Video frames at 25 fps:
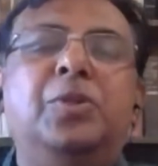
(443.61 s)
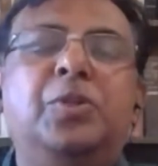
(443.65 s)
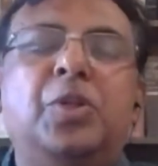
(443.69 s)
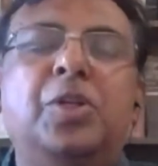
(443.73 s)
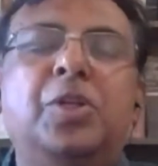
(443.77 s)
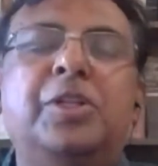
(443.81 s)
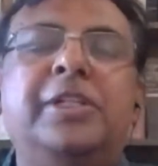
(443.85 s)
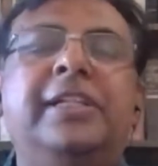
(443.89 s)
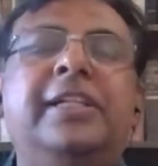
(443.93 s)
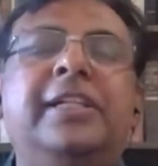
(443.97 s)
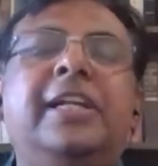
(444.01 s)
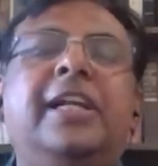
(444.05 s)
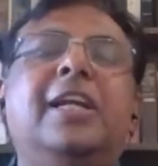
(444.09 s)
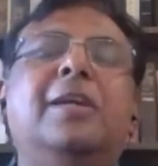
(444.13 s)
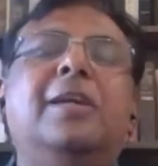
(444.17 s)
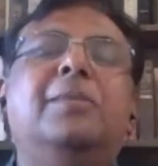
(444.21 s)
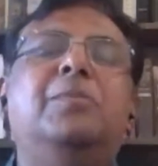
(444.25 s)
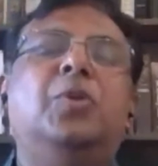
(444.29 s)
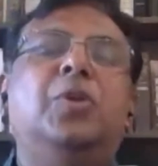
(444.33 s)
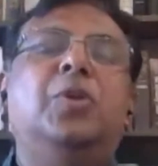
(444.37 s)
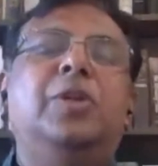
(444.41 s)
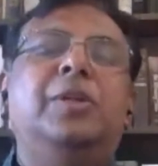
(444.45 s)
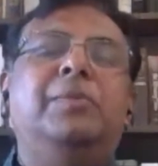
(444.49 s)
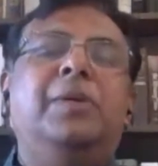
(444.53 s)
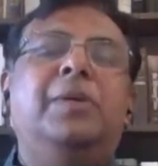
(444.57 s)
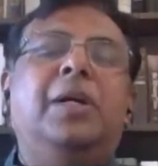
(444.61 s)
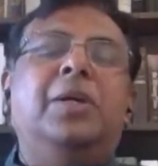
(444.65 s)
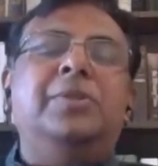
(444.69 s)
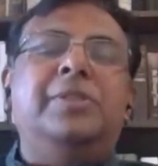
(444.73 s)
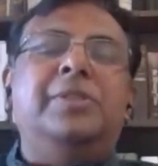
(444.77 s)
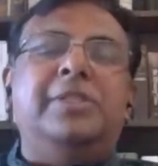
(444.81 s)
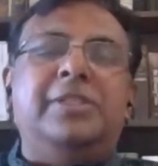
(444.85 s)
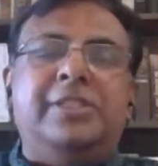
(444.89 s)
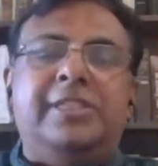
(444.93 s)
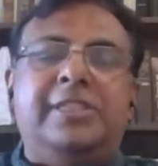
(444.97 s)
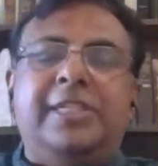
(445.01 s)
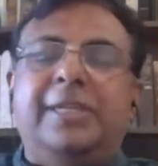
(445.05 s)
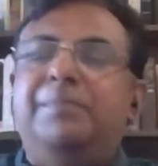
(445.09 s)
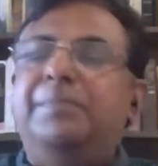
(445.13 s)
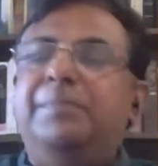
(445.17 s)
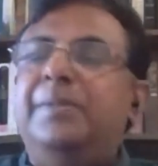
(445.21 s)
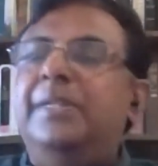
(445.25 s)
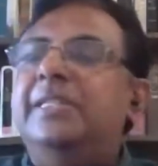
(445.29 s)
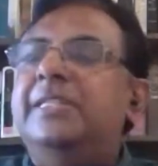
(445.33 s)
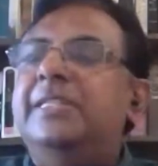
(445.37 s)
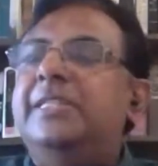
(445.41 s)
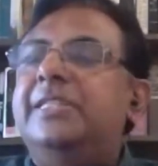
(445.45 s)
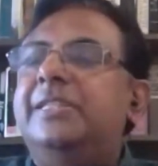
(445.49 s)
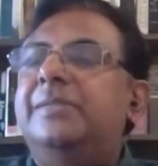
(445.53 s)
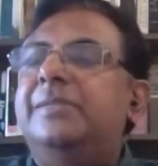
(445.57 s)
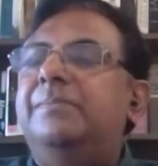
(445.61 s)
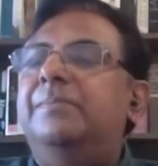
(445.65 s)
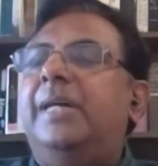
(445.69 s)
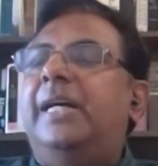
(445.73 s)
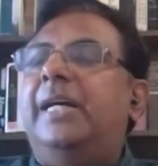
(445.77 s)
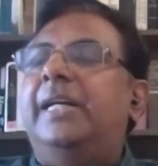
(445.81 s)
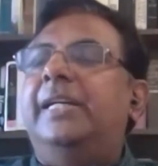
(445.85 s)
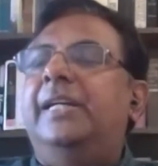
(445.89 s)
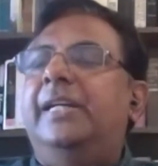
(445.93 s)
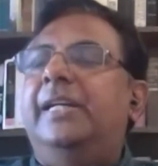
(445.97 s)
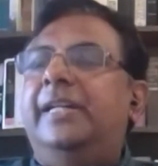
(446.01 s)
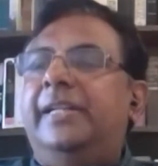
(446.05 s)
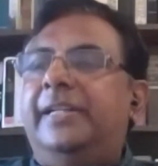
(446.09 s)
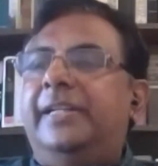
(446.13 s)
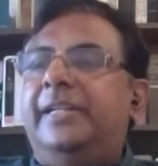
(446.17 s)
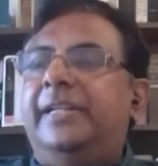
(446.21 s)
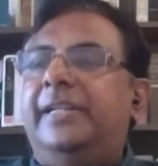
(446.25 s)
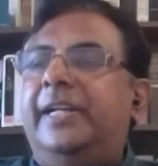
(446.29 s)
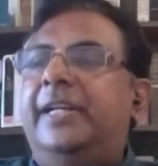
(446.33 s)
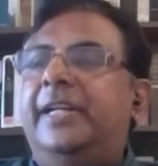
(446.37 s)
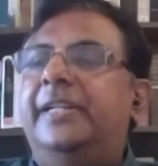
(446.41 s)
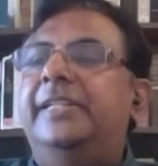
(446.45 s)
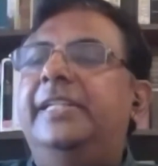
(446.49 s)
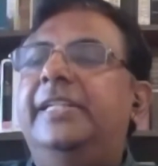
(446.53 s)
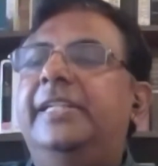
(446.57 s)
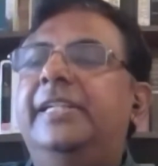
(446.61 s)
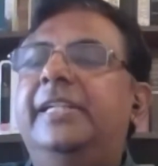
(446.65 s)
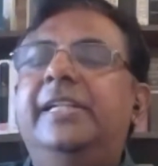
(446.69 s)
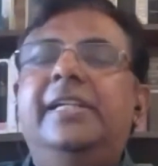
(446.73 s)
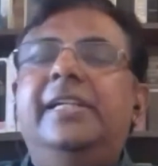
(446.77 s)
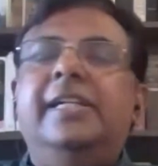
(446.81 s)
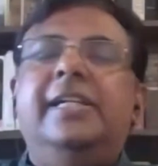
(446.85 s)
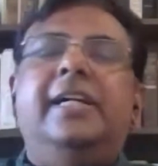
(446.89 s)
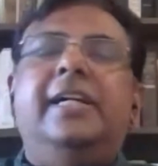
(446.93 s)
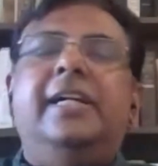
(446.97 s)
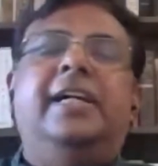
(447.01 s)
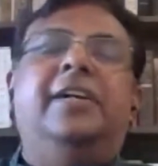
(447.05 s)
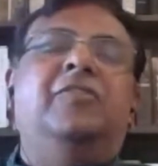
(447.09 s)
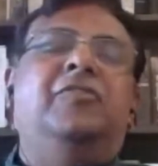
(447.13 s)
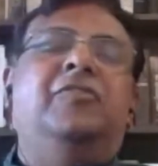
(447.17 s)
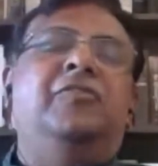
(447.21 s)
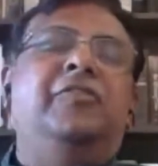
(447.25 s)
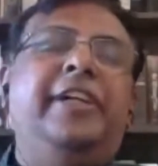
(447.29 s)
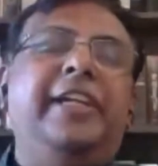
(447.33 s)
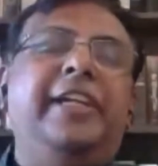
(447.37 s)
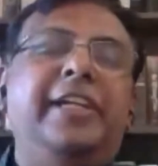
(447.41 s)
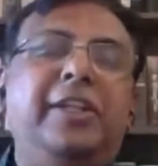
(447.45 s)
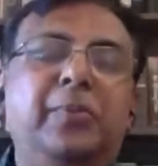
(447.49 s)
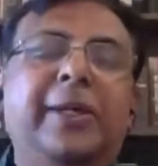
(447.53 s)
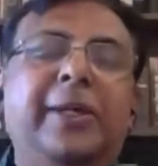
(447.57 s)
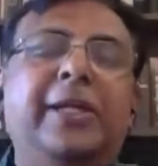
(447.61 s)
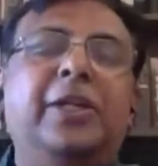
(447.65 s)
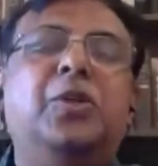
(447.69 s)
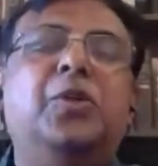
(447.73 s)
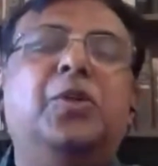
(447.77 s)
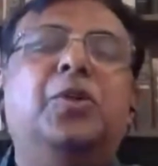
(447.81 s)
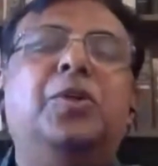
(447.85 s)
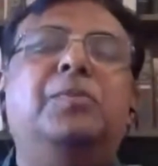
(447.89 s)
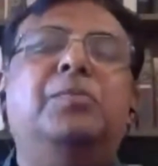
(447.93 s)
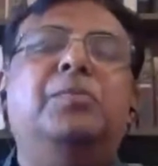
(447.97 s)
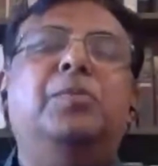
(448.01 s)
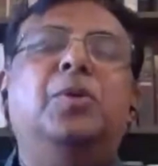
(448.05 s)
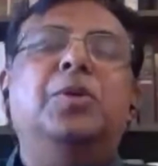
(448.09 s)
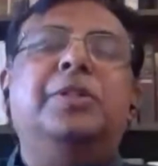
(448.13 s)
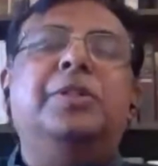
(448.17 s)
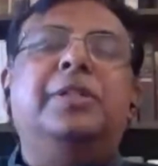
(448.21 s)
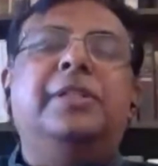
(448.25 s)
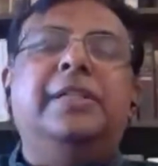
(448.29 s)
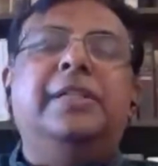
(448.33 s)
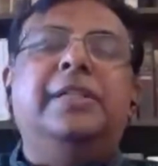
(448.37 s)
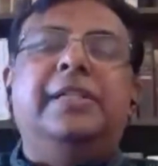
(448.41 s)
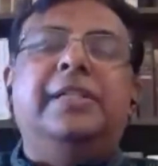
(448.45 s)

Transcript: to talk a little more about is Sapiens by Harari, a very well-known book.